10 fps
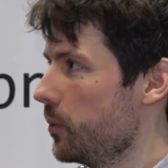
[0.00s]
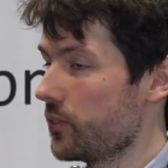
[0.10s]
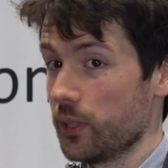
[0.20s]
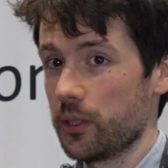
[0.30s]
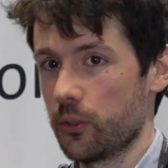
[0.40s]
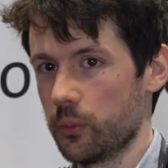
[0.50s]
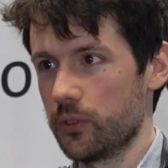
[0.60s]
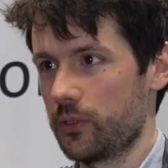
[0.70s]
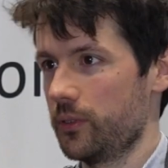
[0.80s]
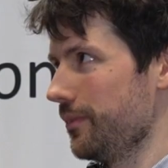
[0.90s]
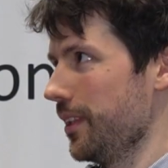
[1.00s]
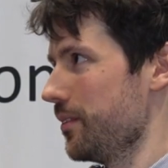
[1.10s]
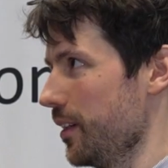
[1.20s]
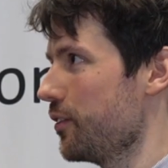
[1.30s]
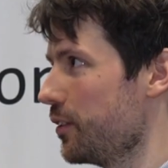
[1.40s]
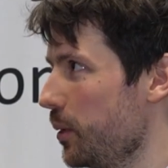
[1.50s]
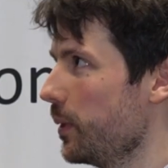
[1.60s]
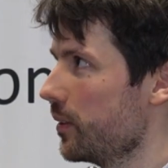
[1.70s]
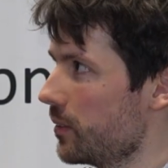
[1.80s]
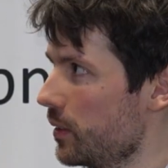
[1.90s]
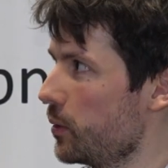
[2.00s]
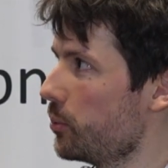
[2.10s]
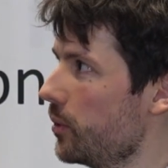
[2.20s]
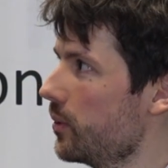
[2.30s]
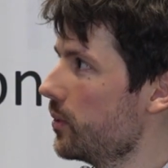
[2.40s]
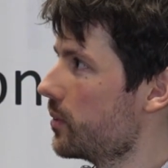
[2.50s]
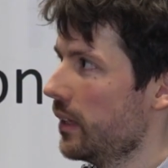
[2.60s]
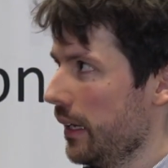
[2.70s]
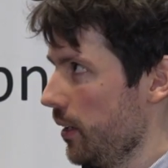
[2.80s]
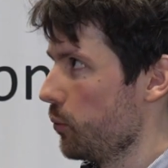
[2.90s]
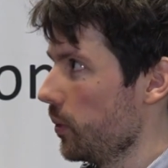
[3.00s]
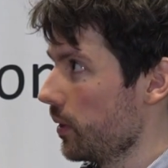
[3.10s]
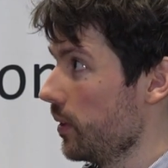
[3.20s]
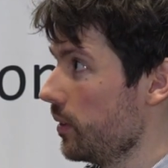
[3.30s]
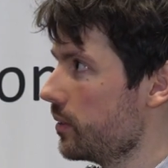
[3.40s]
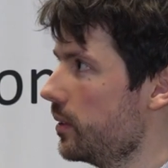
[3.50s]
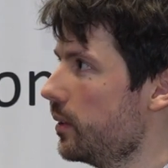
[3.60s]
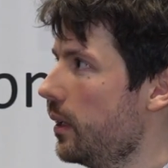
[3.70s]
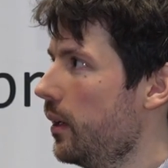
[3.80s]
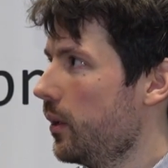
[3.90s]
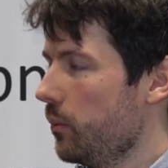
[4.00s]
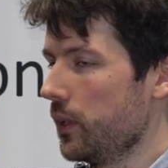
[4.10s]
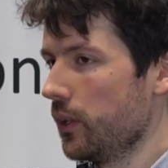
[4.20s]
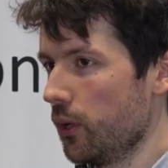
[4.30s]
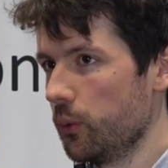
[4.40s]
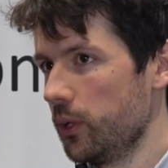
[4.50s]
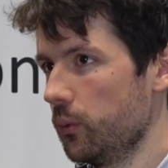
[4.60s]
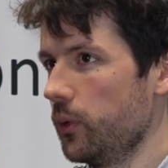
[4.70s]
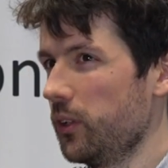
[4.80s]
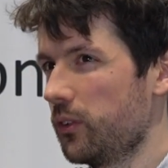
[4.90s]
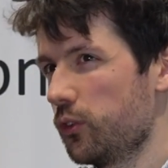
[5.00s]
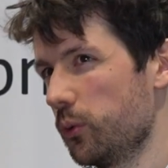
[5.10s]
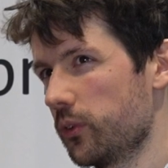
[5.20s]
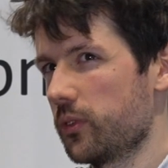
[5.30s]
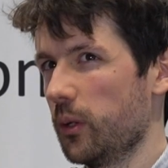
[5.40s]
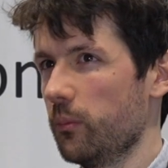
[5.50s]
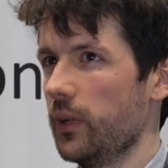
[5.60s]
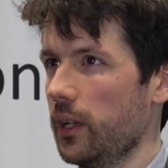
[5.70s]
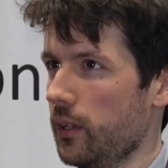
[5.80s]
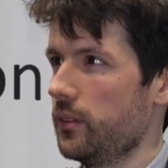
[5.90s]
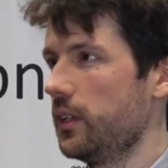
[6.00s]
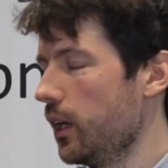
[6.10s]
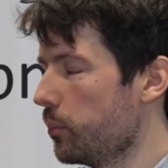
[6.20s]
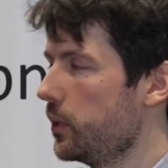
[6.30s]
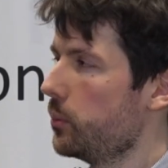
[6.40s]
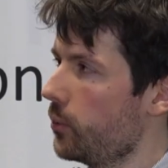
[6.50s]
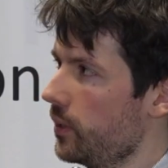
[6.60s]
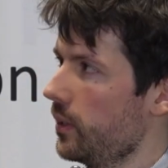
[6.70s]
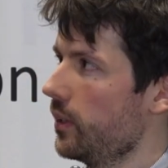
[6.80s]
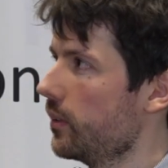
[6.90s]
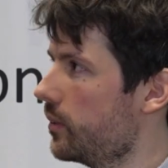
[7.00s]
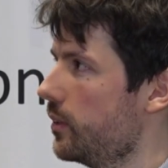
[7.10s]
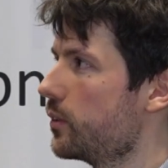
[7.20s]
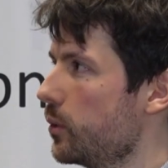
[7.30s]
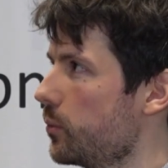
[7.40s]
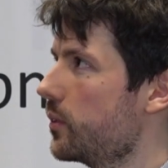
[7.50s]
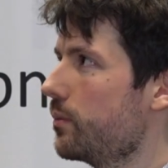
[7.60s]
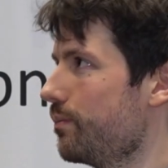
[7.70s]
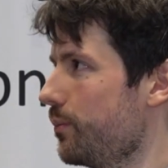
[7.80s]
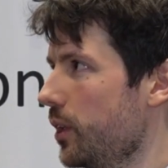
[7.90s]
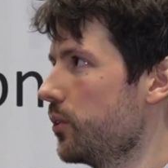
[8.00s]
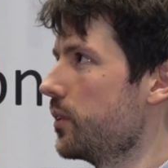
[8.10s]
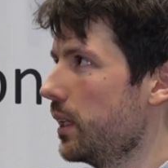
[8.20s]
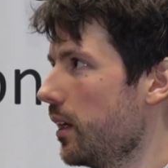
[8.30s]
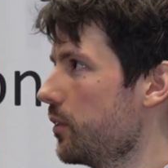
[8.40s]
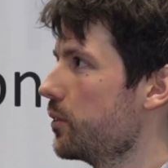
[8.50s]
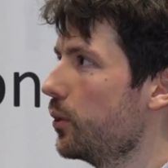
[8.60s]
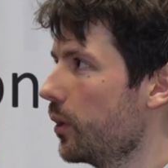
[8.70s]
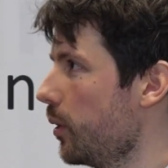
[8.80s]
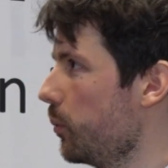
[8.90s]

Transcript: We started with let's say cheap LCD printers. It worked nicely, but now we we choose some DLP printing systems because they last longer.